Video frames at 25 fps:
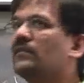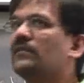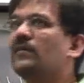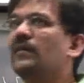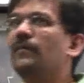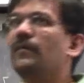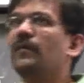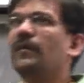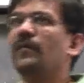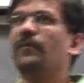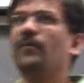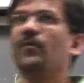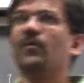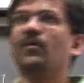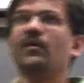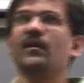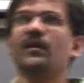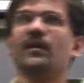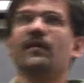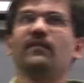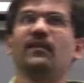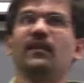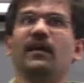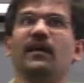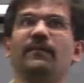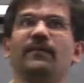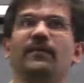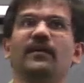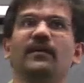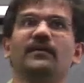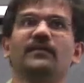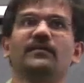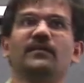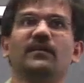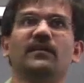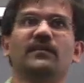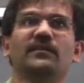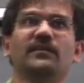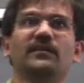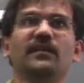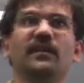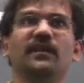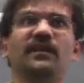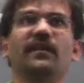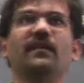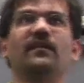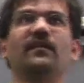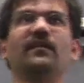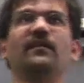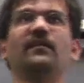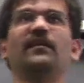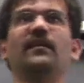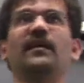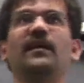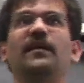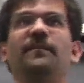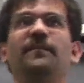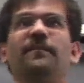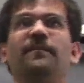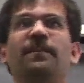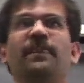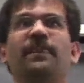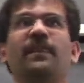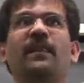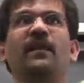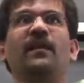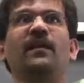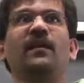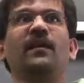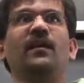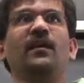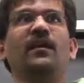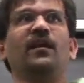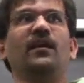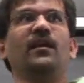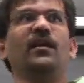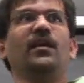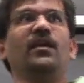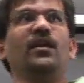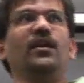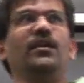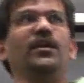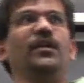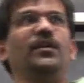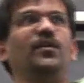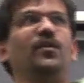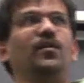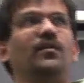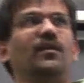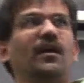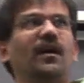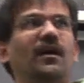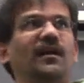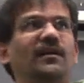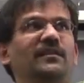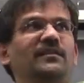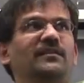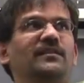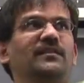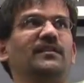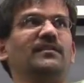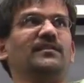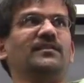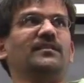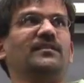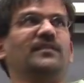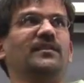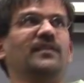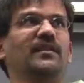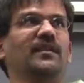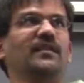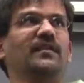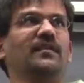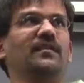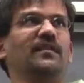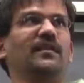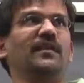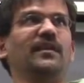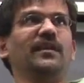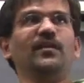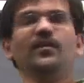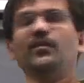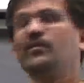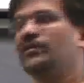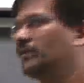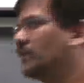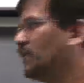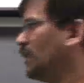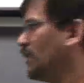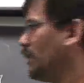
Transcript: some component of the libraries are shared, right? You can't just reuse